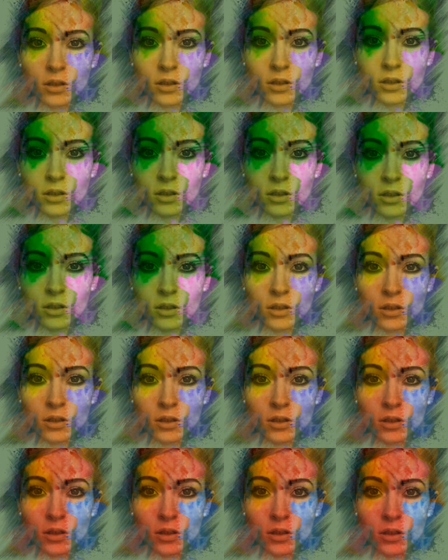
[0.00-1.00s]

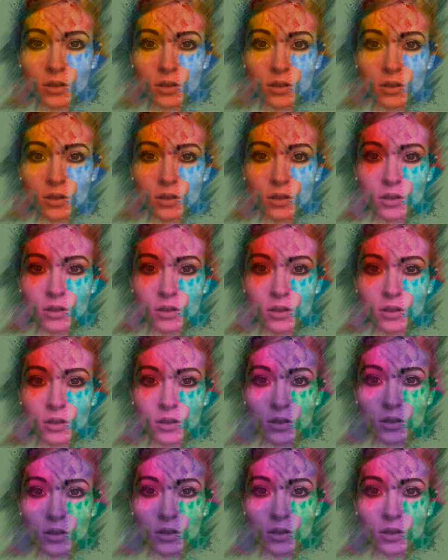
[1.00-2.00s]

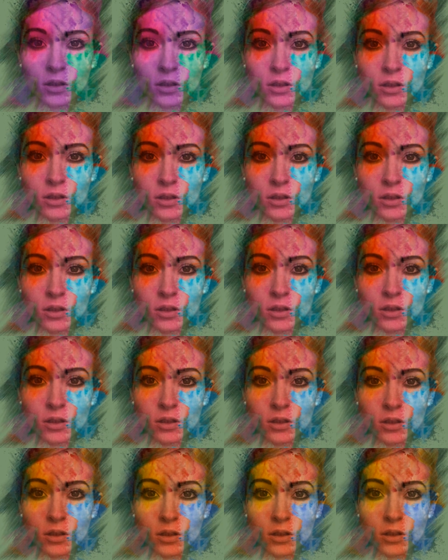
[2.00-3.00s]

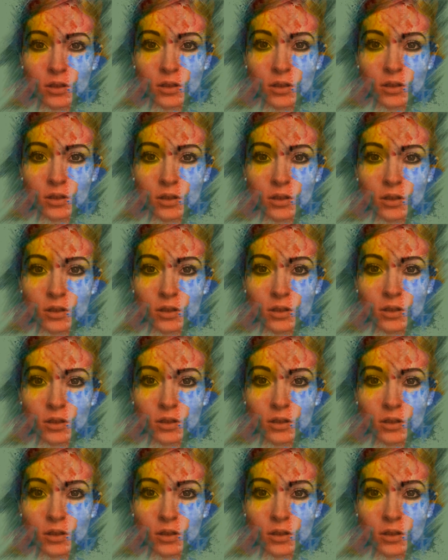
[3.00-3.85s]
Nothing is said.